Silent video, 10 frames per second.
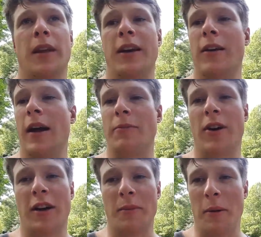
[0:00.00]
and here I am
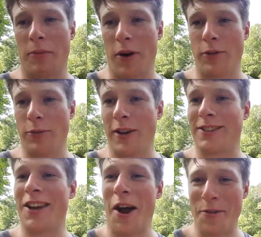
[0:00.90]
talking about pros when
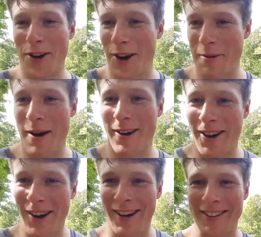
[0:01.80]
I talk about
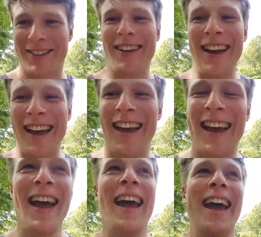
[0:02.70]
cons.
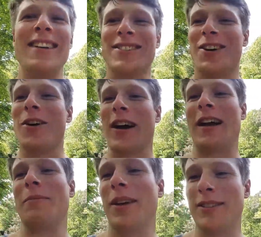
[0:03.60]
It just all
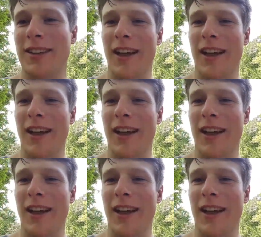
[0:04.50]
kind of blends